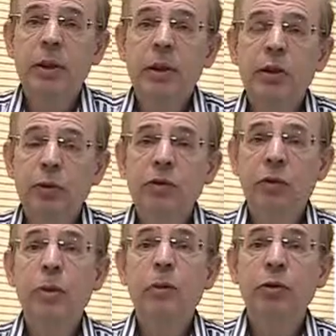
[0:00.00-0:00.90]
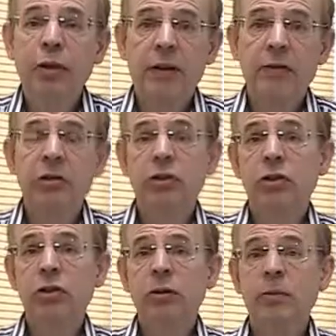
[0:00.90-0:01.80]
This one's for people with gravity
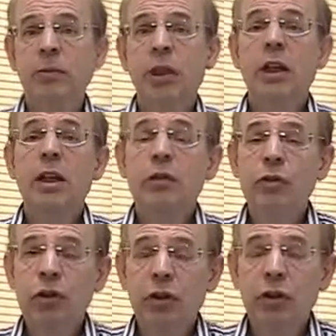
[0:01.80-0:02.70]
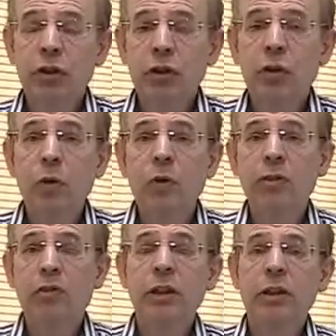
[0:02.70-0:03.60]
systems. If you've got a cold water
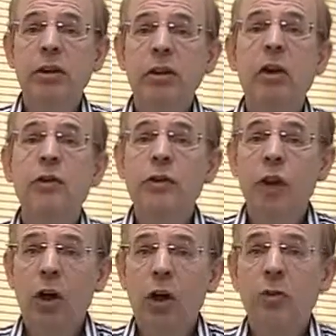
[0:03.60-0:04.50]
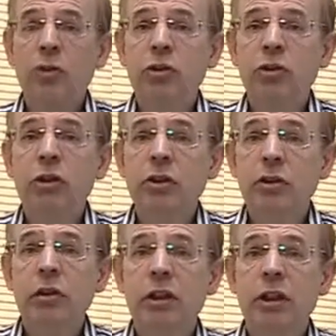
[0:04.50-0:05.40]
tank in the loft, hot water
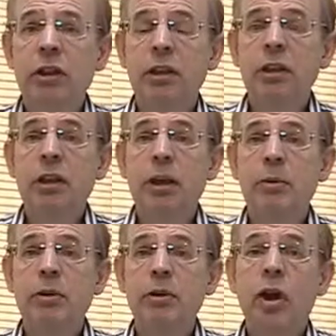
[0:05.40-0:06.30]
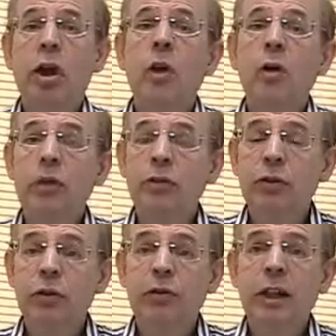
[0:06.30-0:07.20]
cylinder in a cupboard, or if you're in a
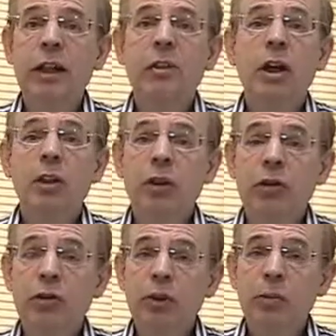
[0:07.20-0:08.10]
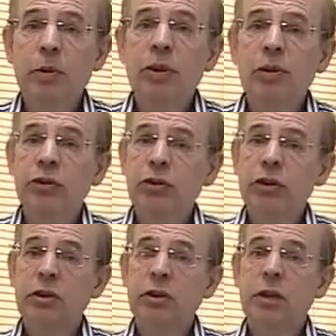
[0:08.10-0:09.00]
flat, you'll have a combination
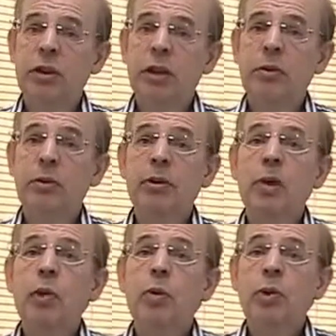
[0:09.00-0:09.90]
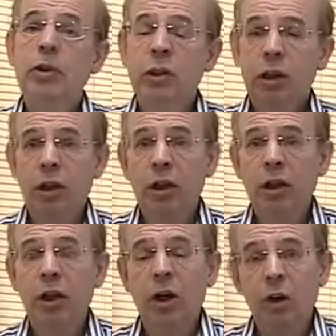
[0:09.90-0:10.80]
cylinder in the cupboard with
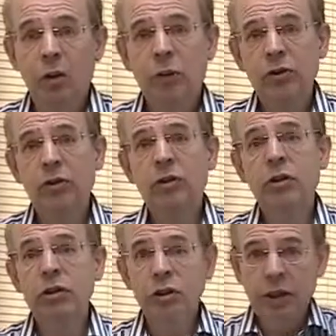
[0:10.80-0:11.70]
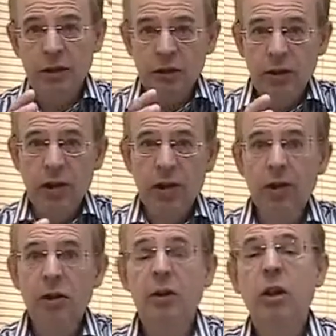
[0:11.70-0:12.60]
a hot water cylinder and a
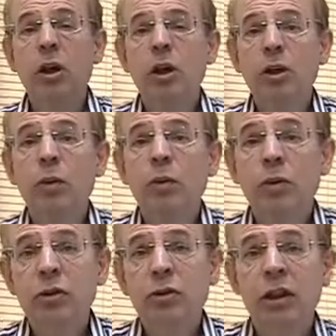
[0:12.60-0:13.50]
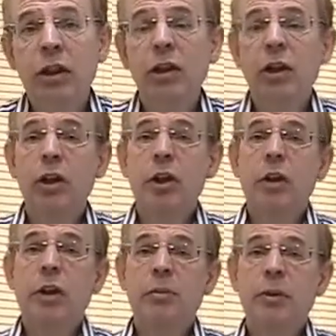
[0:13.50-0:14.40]
little cold water tank
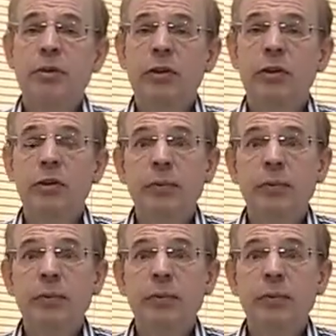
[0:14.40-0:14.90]
above it.